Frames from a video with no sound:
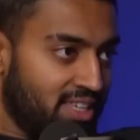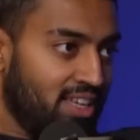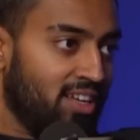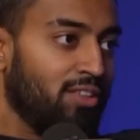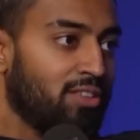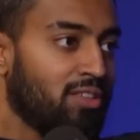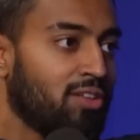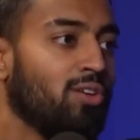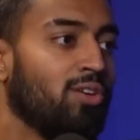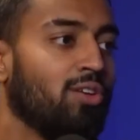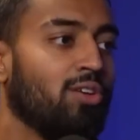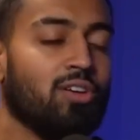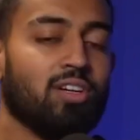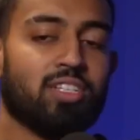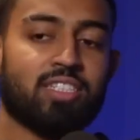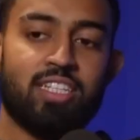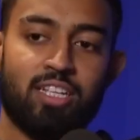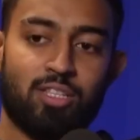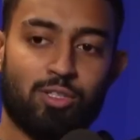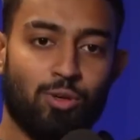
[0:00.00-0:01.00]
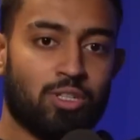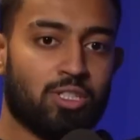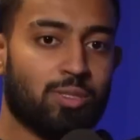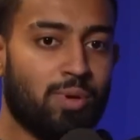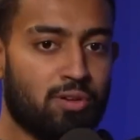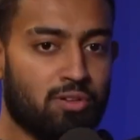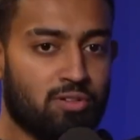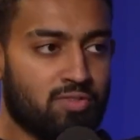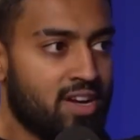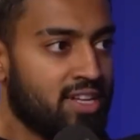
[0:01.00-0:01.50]
health course and it talks
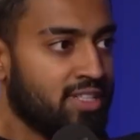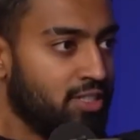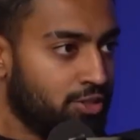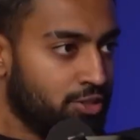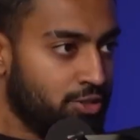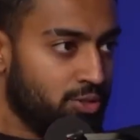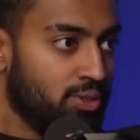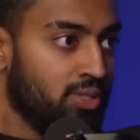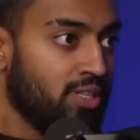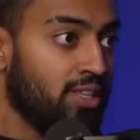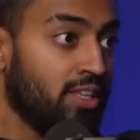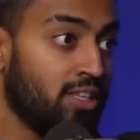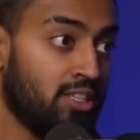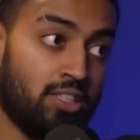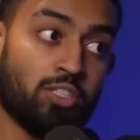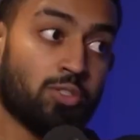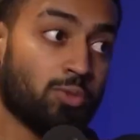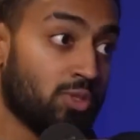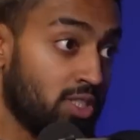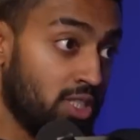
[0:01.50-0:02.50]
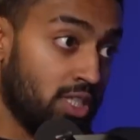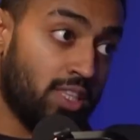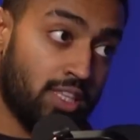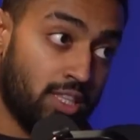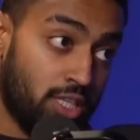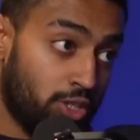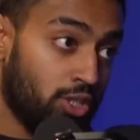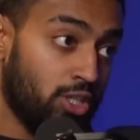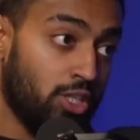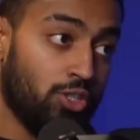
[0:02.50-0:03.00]
about gratitude, and this was the thing
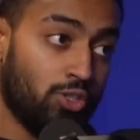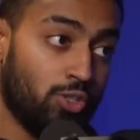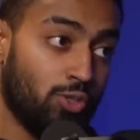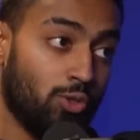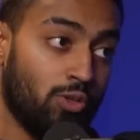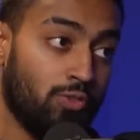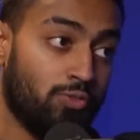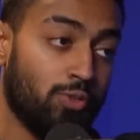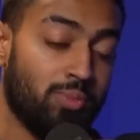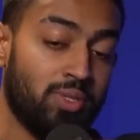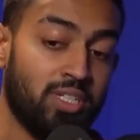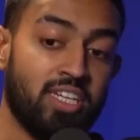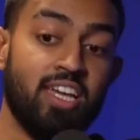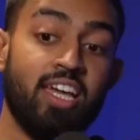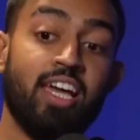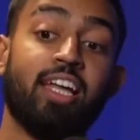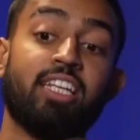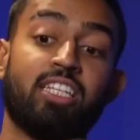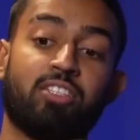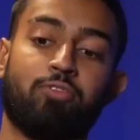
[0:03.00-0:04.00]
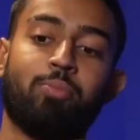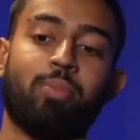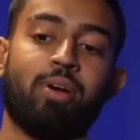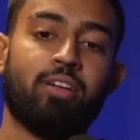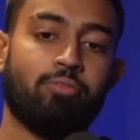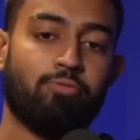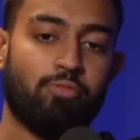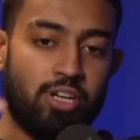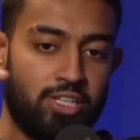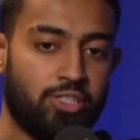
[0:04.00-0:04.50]
that changed it all for me, at least for my
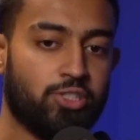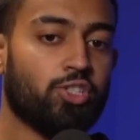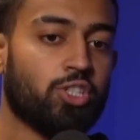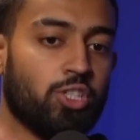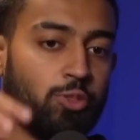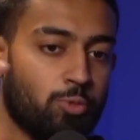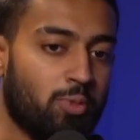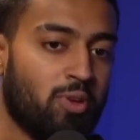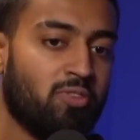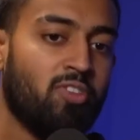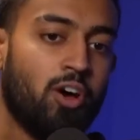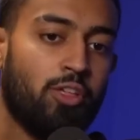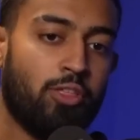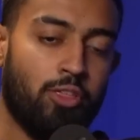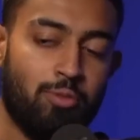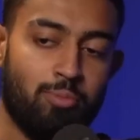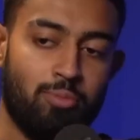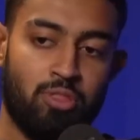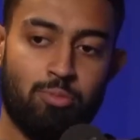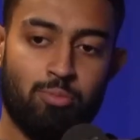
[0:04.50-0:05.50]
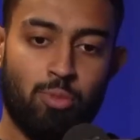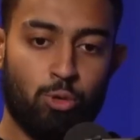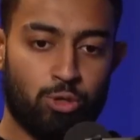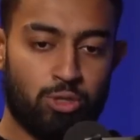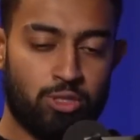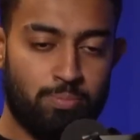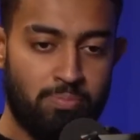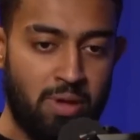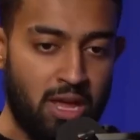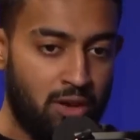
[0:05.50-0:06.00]
relationship with my father. The
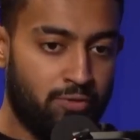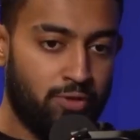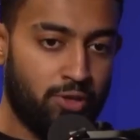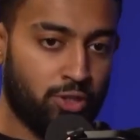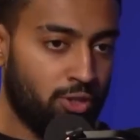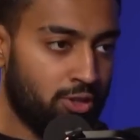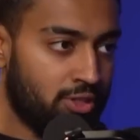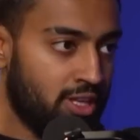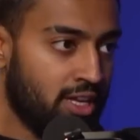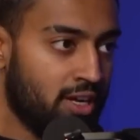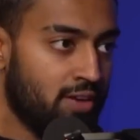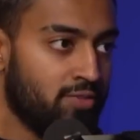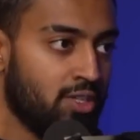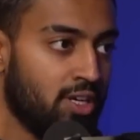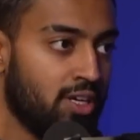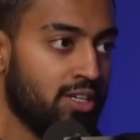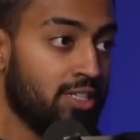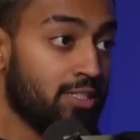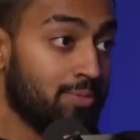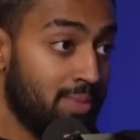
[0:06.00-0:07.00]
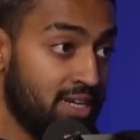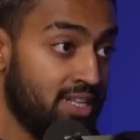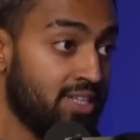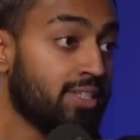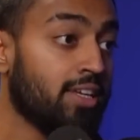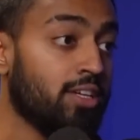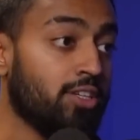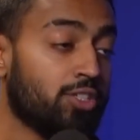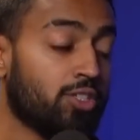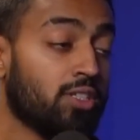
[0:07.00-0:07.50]
most beneficial thing I've done is
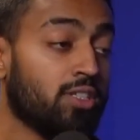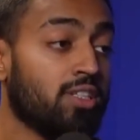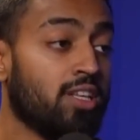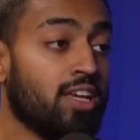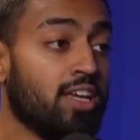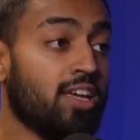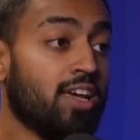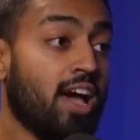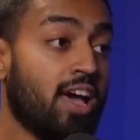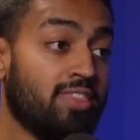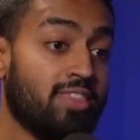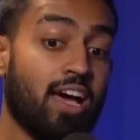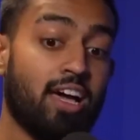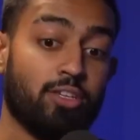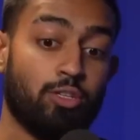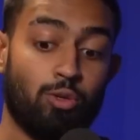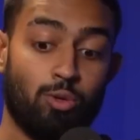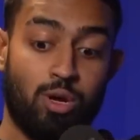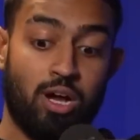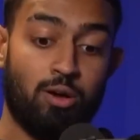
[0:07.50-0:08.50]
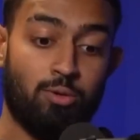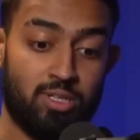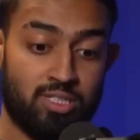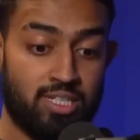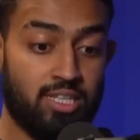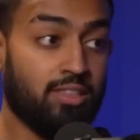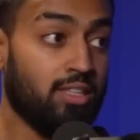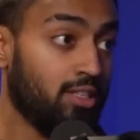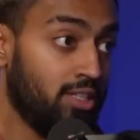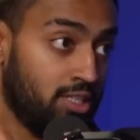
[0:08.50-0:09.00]
meditation, and that, you know how I
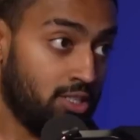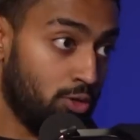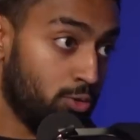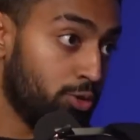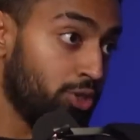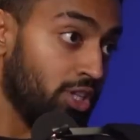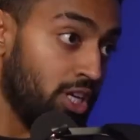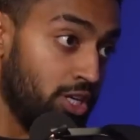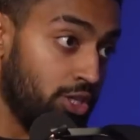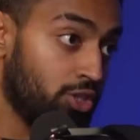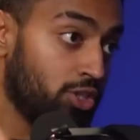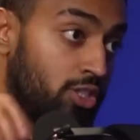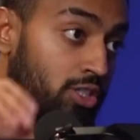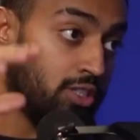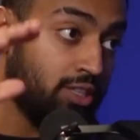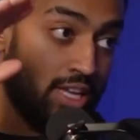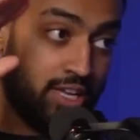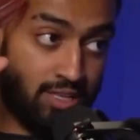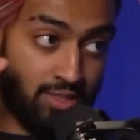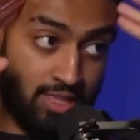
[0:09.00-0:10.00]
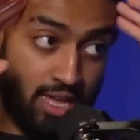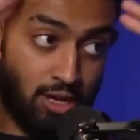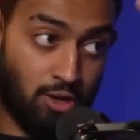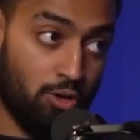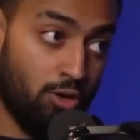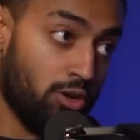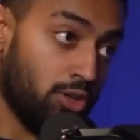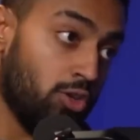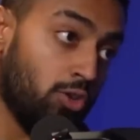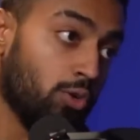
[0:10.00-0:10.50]
said the dissociation, like that
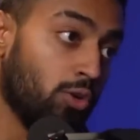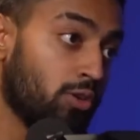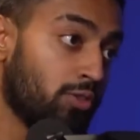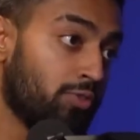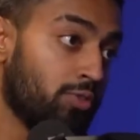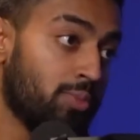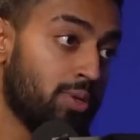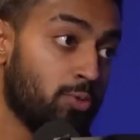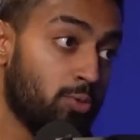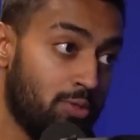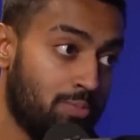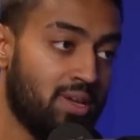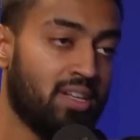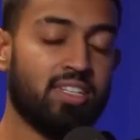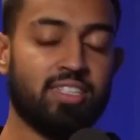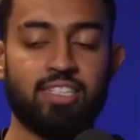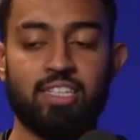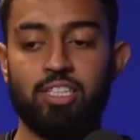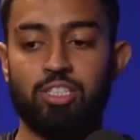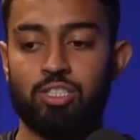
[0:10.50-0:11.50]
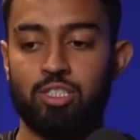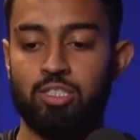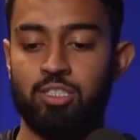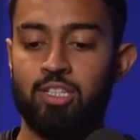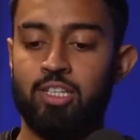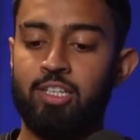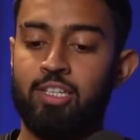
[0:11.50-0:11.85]
got cured for me with meditation.